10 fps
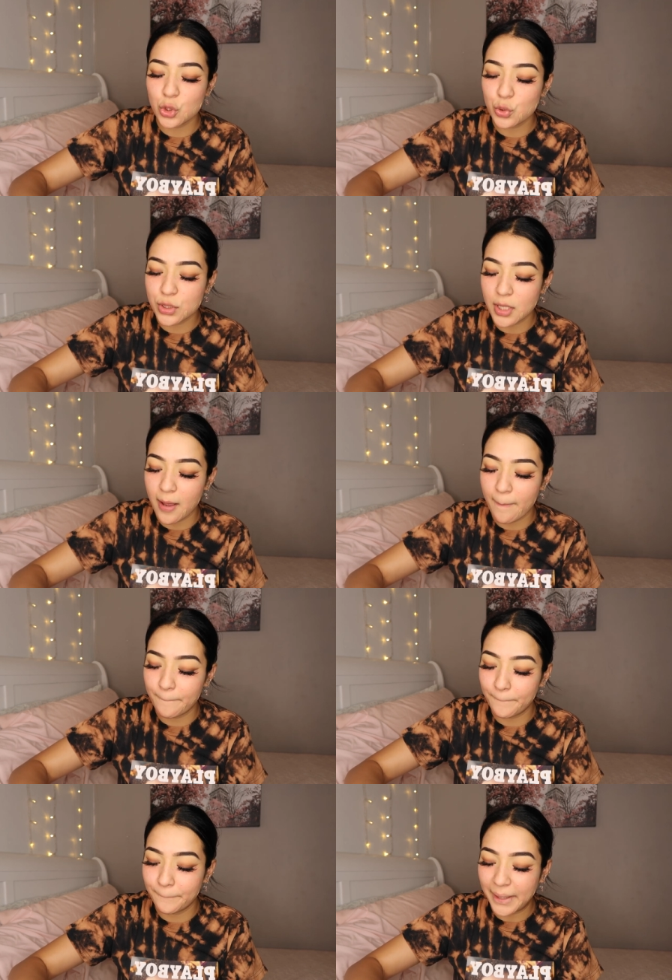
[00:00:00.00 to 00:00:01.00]
to
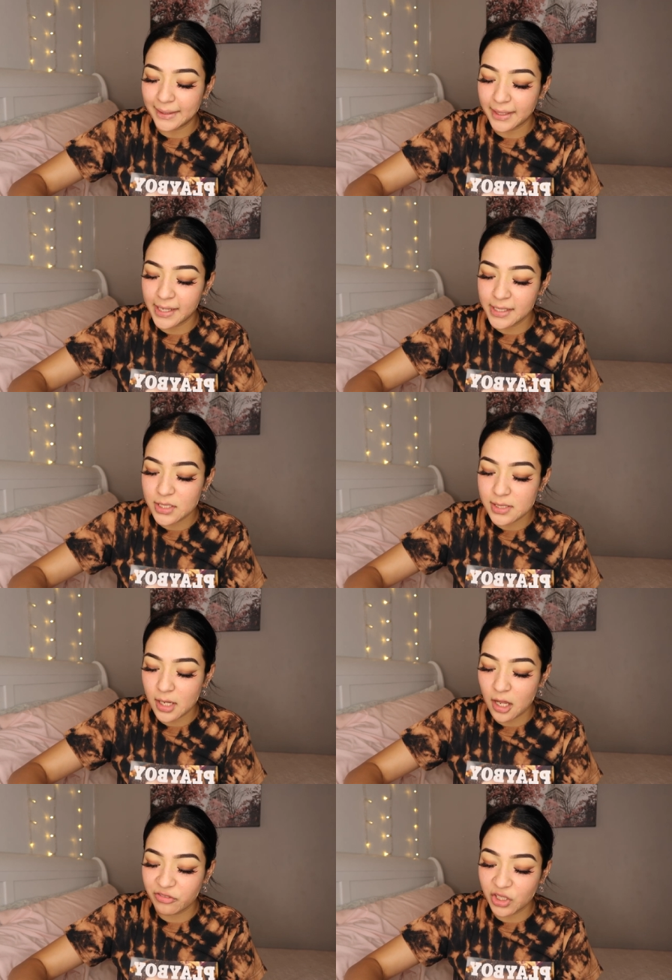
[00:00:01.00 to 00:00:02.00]
some banda and
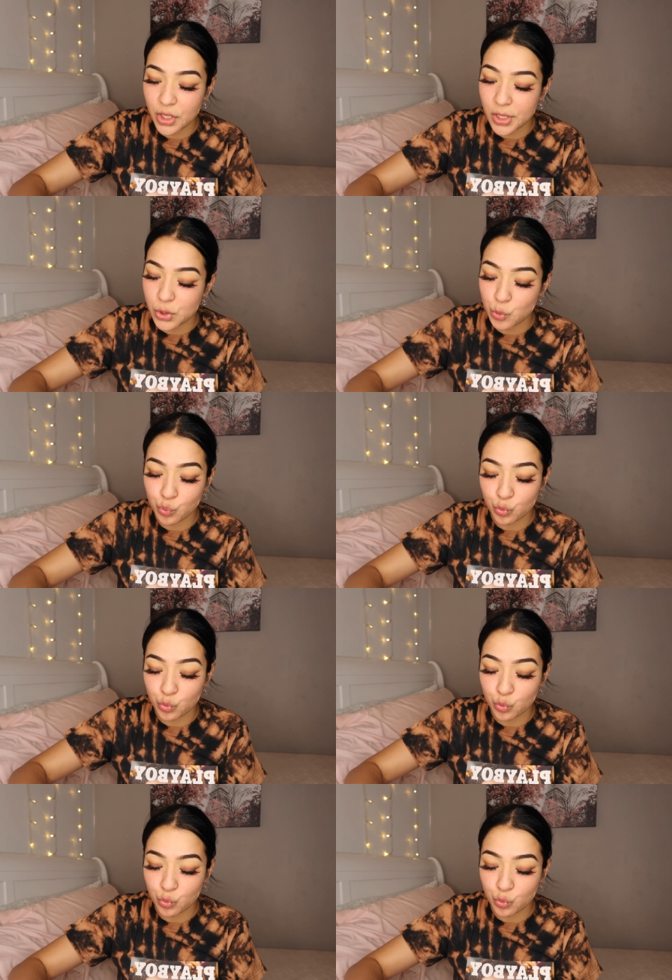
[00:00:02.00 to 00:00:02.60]
stuff because...